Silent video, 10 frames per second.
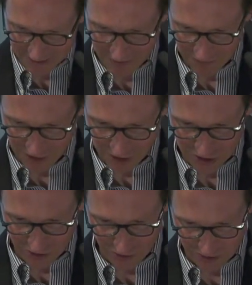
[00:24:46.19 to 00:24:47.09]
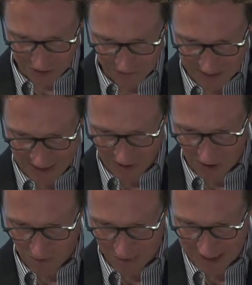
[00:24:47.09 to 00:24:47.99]
with their schools of
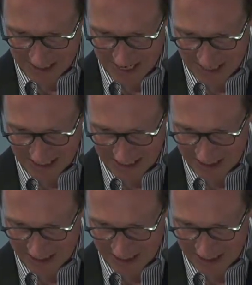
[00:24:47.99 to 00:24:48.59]
development studies